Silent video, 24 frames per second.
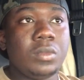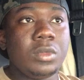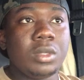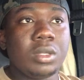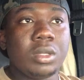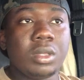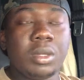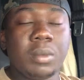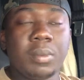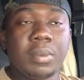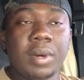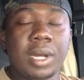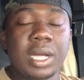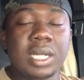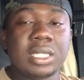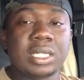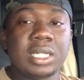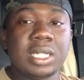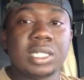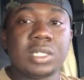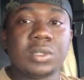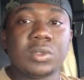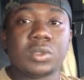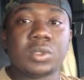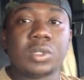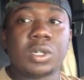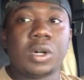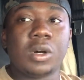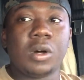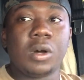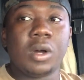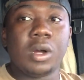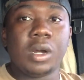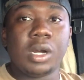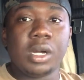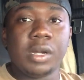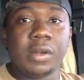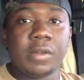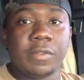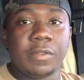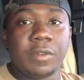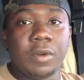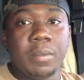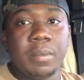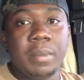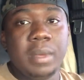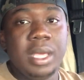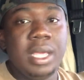The process was hard
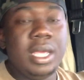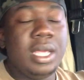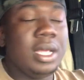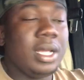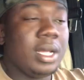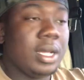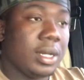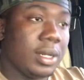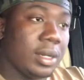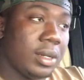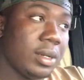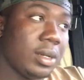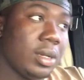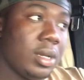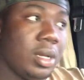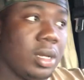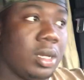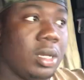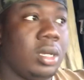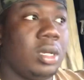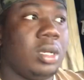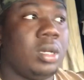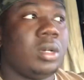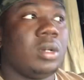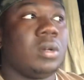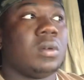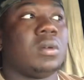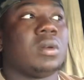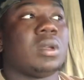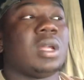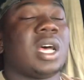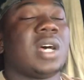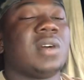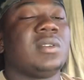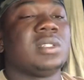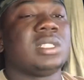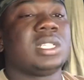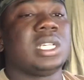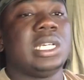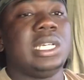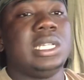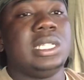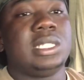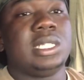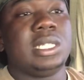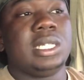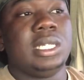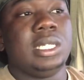for me when I was
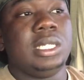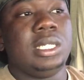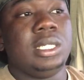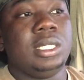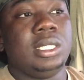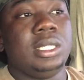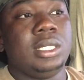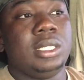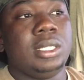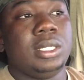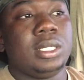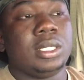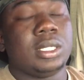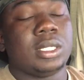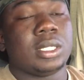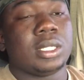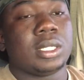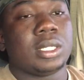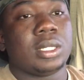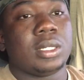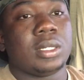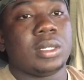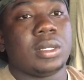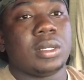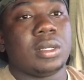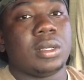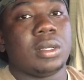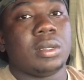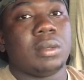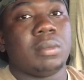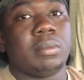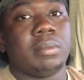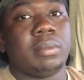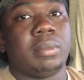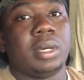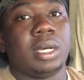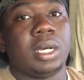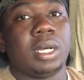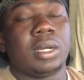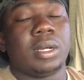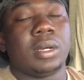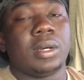18, but